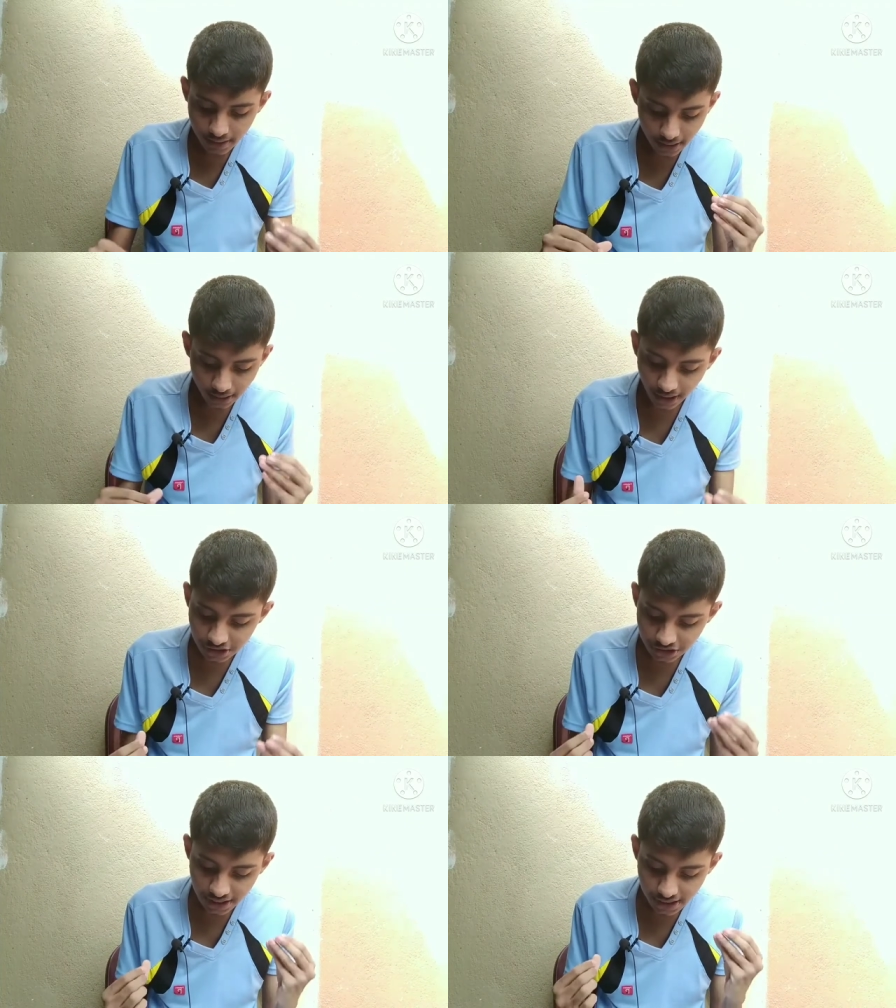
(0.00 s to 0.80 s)

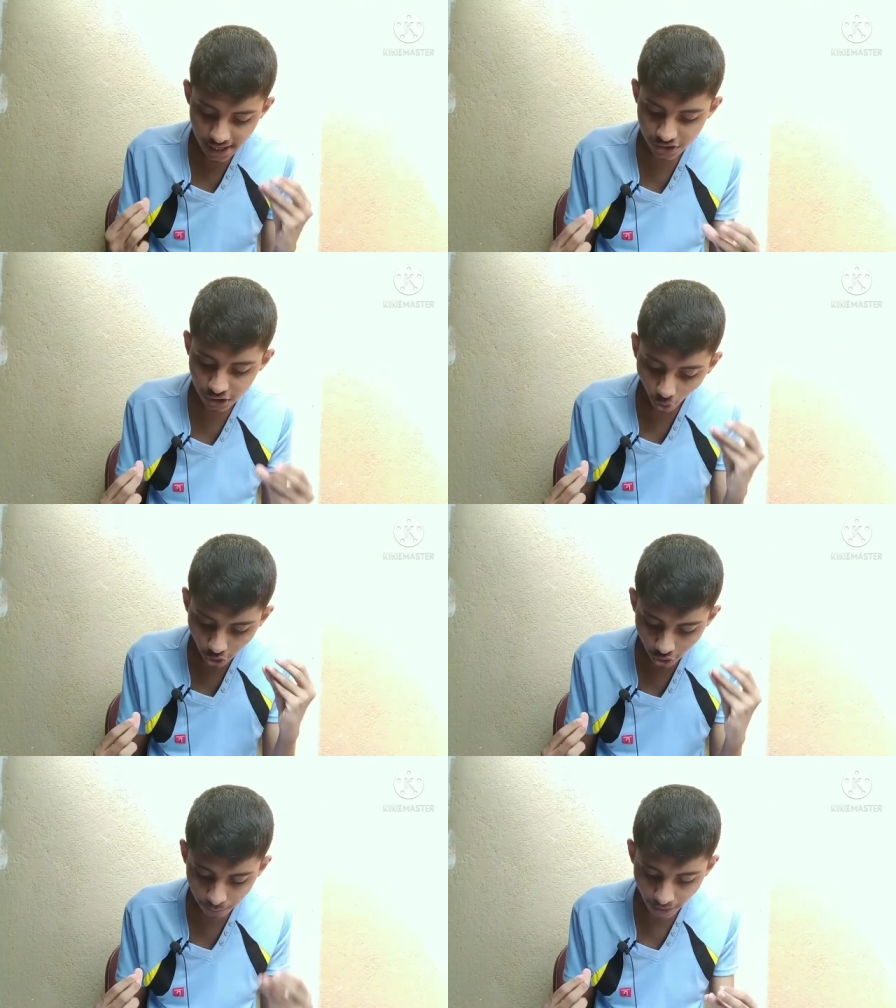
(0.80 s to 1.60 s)
Elijah said, As the
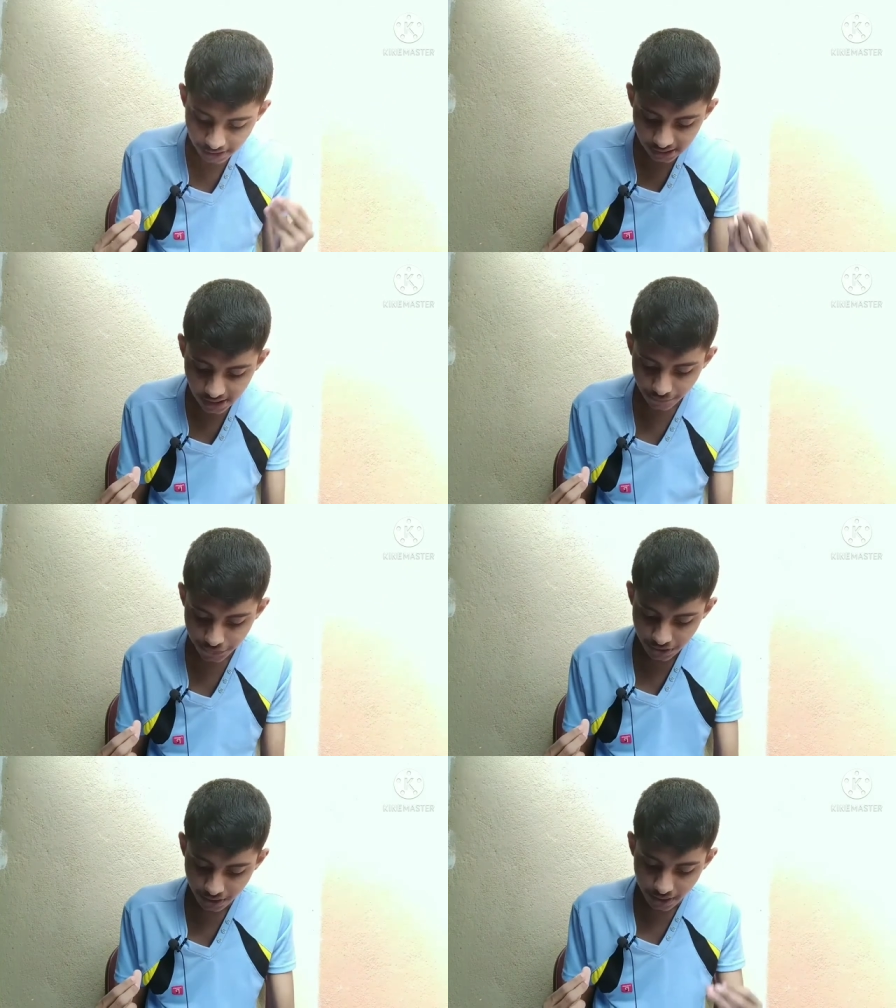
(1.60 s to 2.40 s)
Lord Almighty
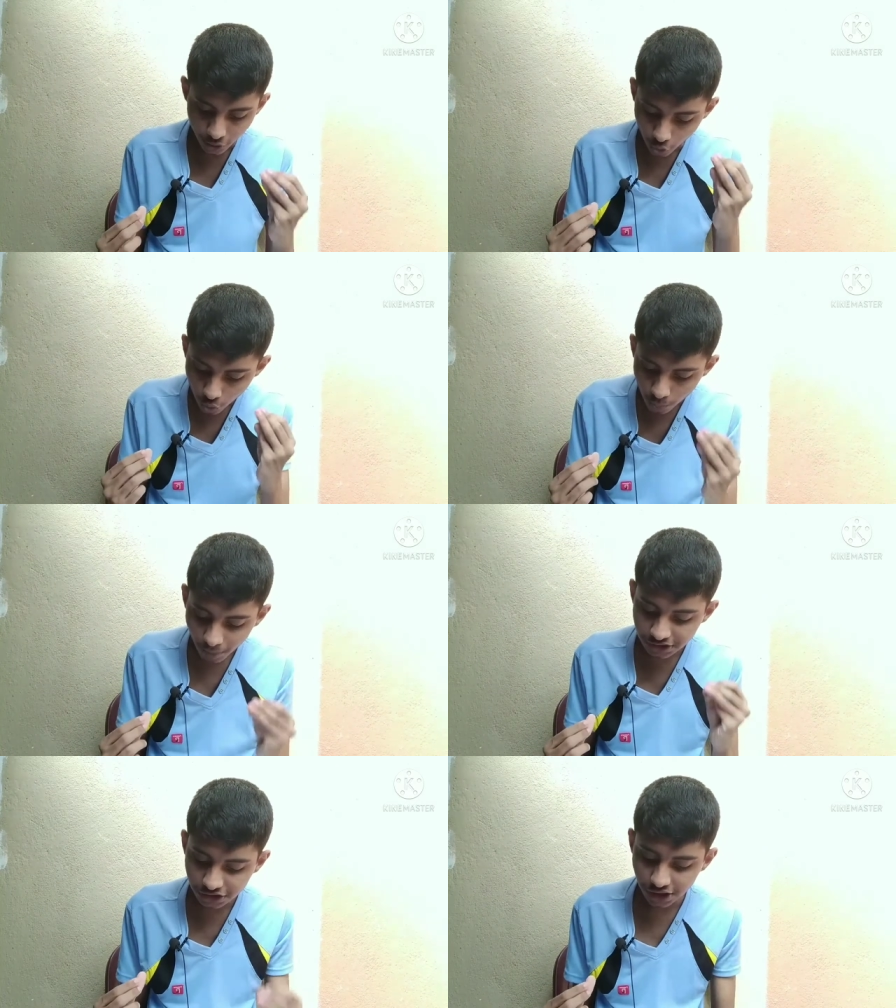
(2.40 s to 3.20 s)
lives, whom
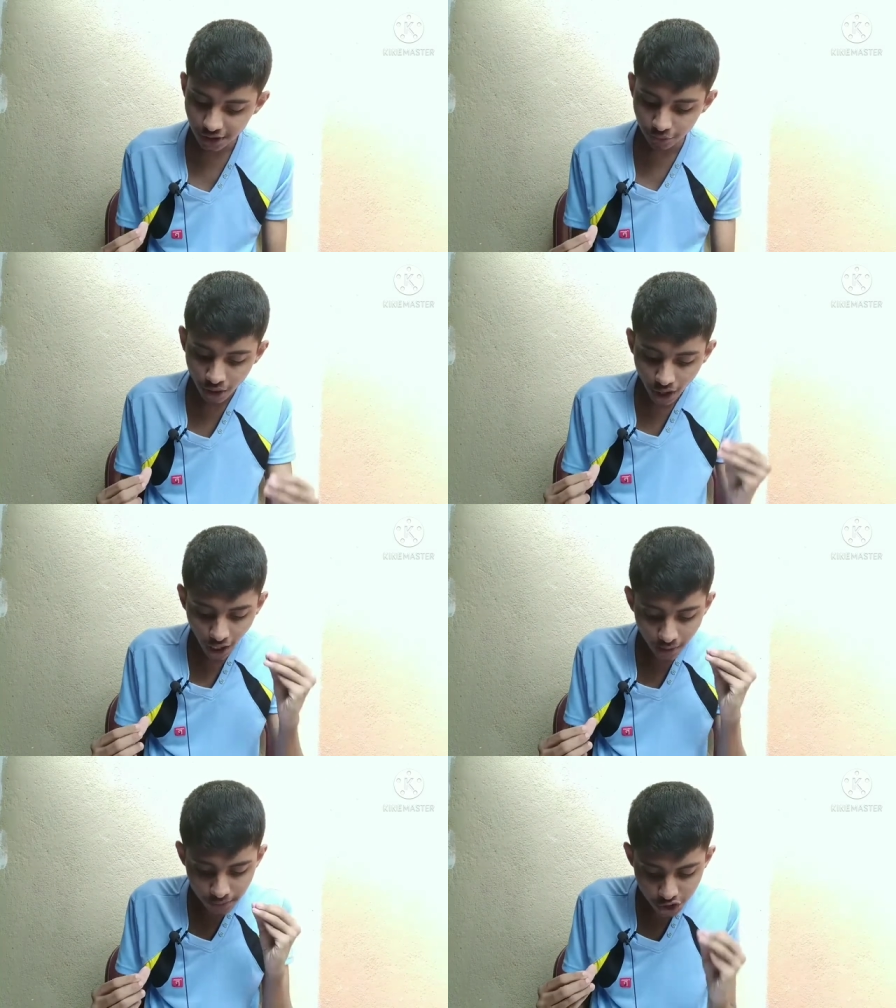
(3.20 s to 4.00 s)
I serve,
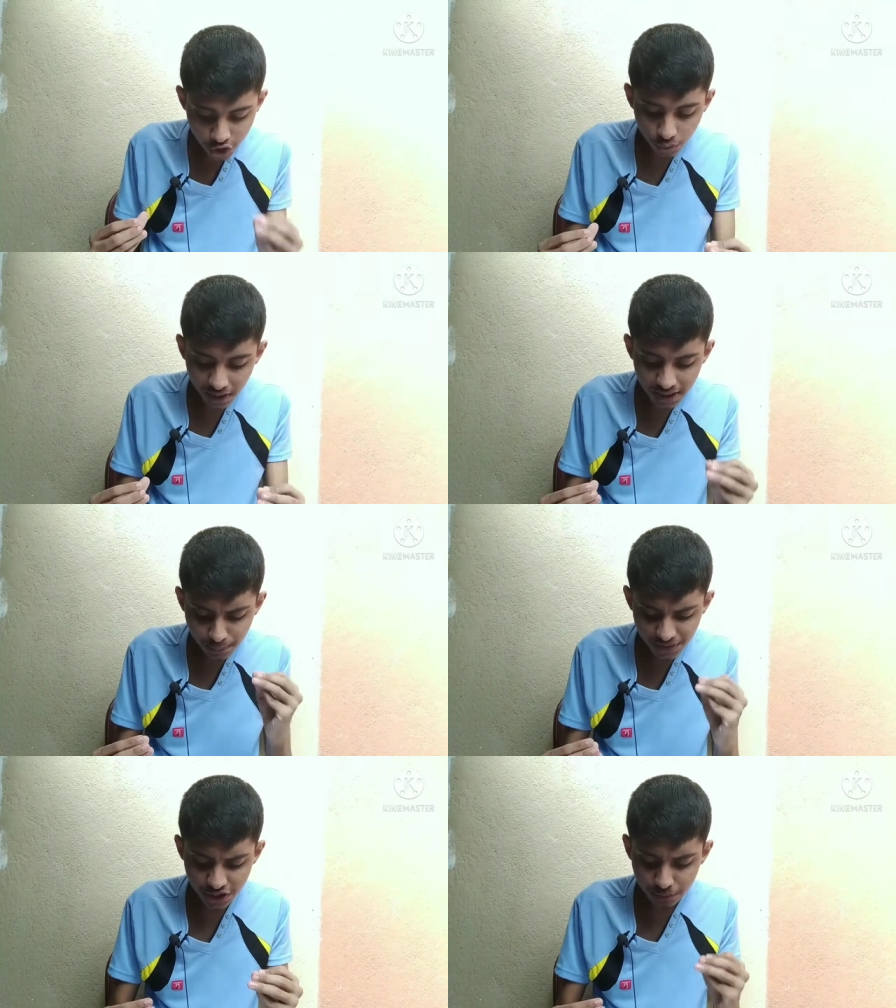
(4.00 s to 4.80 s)
I will surely
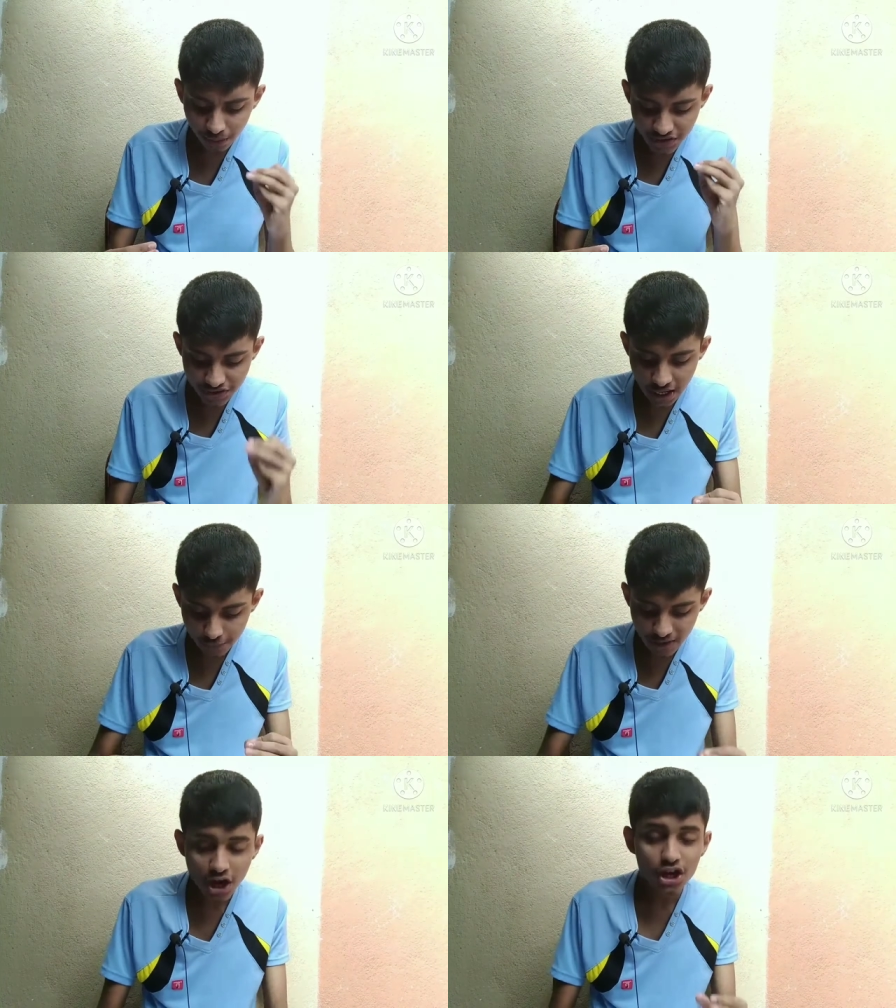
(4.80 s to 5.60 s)
present myself
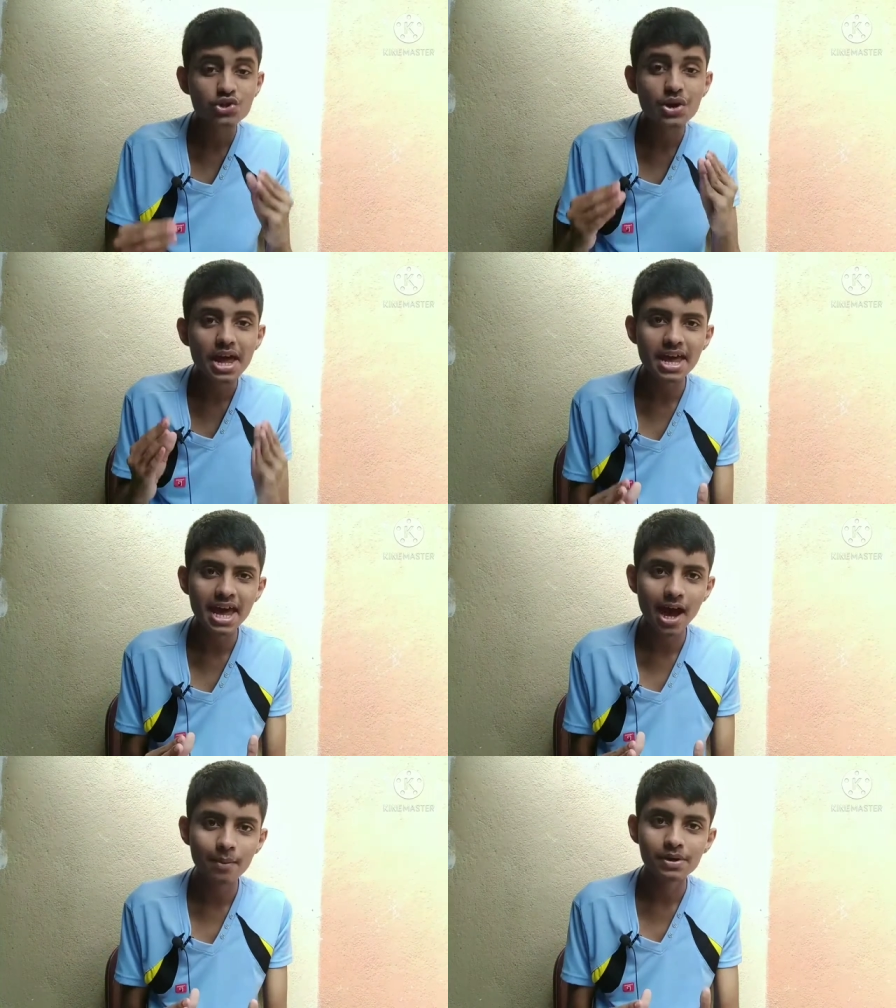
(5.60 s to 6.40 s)
to
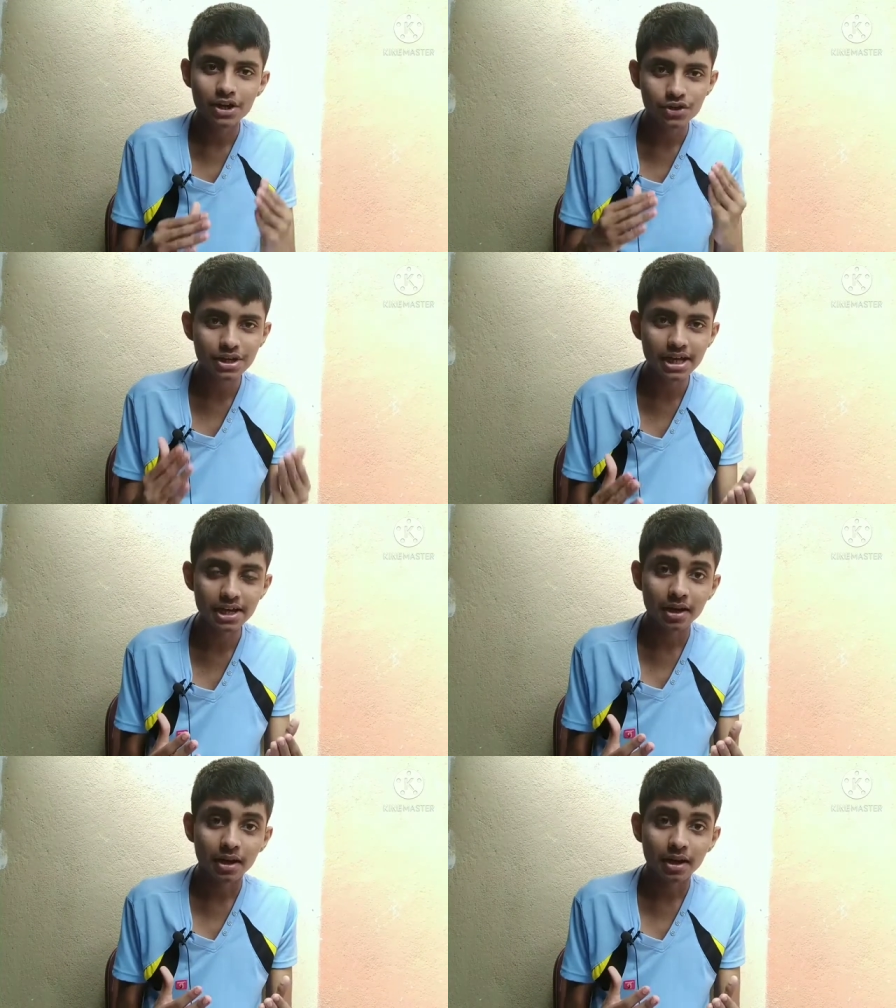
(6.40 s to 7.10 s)
Ahab today.